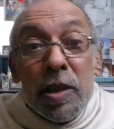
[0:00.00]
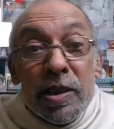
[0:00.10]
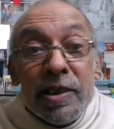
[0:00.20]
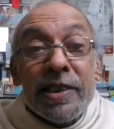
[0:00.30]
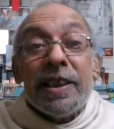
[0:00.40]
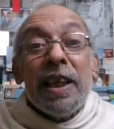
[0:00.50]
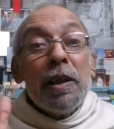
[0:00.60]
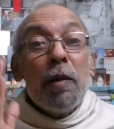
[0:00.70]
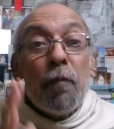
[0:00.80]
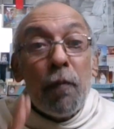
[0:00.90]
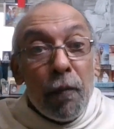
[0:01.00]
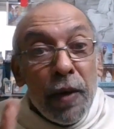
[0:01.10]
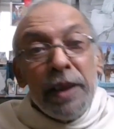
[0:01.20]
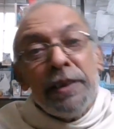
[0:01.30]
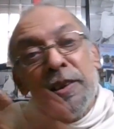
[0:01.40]
sail of
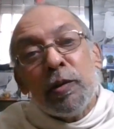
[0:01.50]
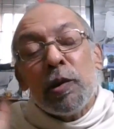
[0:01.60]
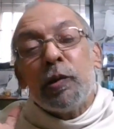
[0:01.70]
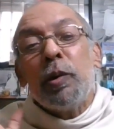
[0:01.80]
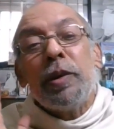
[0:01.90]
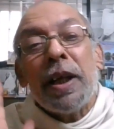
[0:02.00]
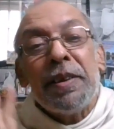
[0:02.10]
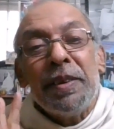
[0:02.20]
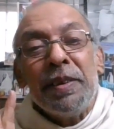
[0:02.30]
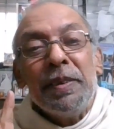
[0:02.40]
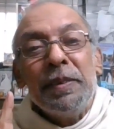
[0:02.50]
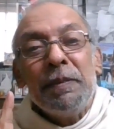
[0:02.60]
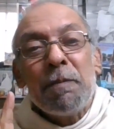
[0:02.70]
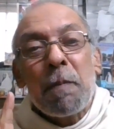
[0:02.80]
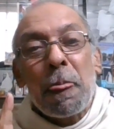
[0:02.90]
faith is also tattered.
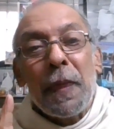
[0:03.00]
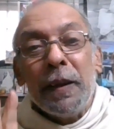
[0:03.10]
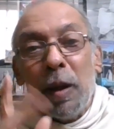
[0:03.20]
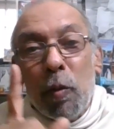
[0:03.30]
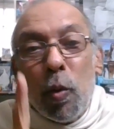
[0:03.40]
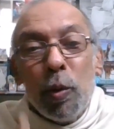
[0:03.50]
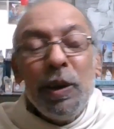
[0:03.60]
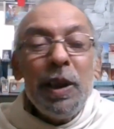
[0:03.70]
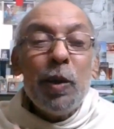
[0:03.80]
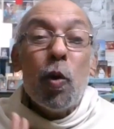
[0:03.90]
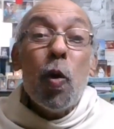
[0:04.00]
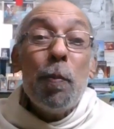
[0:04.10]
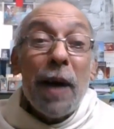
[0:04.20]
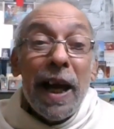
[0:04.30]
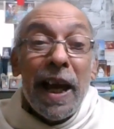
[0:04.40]
The only
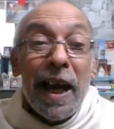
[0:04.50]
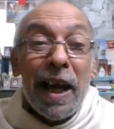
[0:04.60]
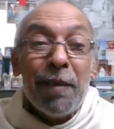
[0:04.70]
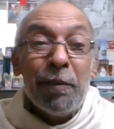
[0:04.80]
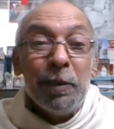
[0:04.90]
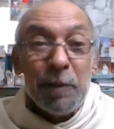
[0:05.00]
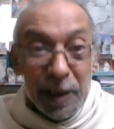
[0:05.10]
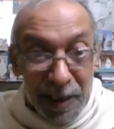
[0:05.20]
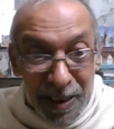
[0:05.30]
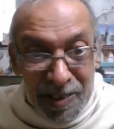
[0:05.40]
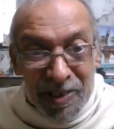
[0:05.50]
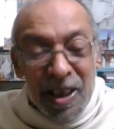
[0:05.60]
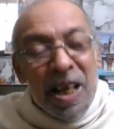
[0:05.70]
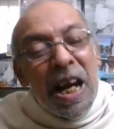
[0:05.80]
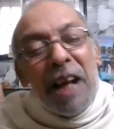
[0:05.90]
hope I have is
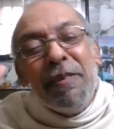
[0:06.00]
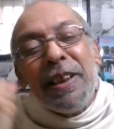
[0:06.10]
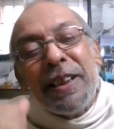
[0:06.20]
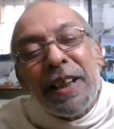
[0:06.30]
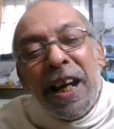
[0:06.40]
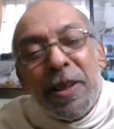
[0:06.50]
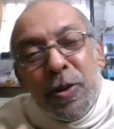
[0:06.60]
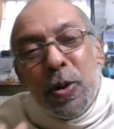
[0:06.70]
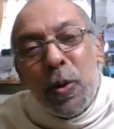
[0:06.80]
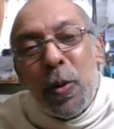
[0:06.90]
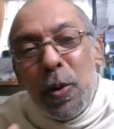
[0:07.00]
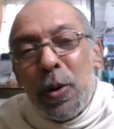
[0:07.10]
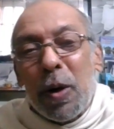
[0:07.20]
I will catch hold